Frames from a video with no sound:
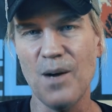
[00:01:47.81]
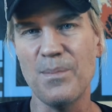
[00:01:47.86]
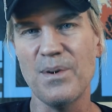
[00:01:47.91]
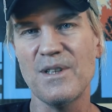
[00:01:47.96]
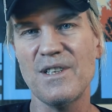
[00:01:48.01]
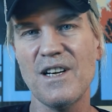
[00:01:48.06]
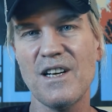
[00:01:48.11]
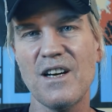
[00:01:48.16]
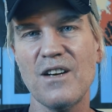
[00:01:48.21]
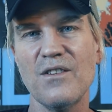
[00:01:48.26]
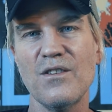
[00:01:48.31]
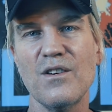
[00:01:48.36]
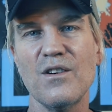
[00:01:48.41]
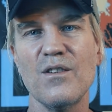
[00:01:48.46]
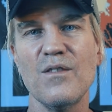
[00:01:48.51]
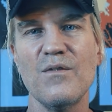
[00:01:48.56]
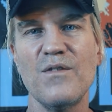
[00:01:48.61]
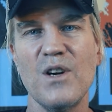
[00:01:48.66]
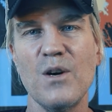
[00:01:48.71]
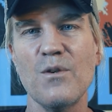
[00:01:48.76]
a
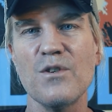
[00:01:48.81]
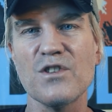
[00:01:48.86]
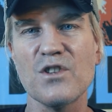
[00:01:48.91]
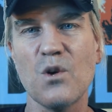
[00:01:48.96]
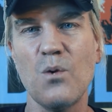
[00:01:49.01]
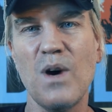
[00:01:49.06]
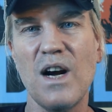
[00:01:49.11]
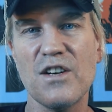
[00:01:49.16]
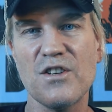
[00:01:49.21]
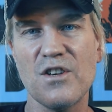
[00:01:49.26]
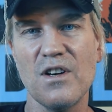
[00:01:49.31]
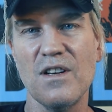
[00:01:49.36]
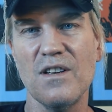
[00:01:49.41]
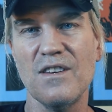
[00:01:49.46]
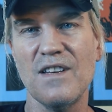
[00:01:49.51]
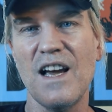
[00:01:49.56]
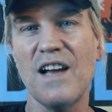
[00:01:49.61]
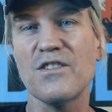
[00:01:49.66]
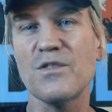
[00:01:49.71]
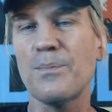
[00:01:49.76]
particular viewer's
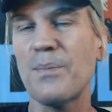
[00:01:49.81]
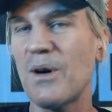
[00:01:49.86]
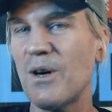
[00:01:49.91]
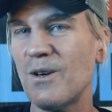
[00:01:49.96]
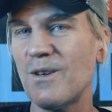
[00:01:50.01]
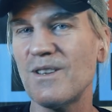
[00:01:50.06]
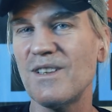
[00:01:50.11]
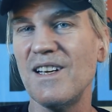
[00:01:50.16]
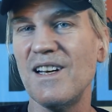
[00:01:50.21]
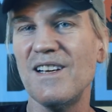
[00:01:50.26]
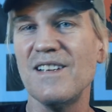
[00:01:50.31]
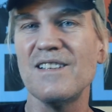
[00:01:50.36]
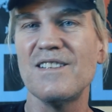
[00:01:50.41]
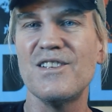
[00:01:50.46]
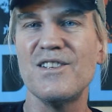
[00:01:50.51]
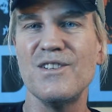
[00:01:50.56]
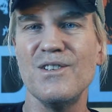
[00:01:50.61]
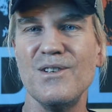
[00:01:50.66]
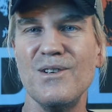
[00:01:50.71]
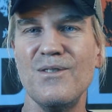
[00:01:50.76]
question that's pertinent
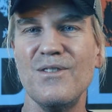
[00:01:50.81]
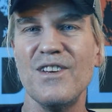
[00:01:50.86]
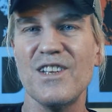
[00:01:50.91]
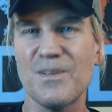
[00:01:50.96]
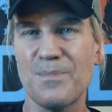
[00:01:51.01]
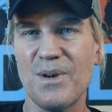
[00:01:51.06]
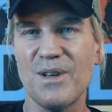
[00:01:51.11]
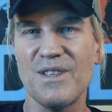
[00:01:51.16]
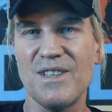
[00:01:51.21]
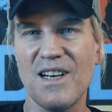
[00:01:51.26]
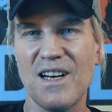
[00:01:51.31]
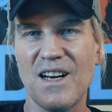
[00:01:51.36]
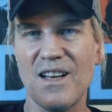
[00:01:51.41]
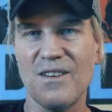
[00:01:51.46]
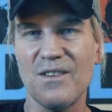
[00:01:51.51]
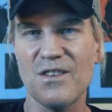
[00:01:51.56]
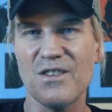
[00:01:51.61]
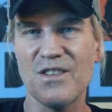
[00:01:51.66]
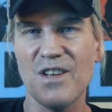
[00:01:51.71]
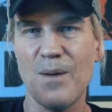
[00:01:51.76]
to this
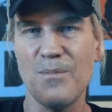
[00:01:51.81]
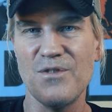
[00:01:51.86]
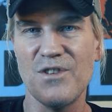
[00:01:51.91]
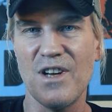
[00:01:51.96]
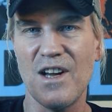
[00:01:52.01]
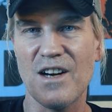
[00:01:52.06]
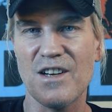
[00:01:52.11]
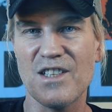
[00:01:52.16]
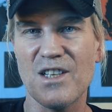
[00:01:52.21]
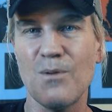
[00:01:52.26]
particular subject.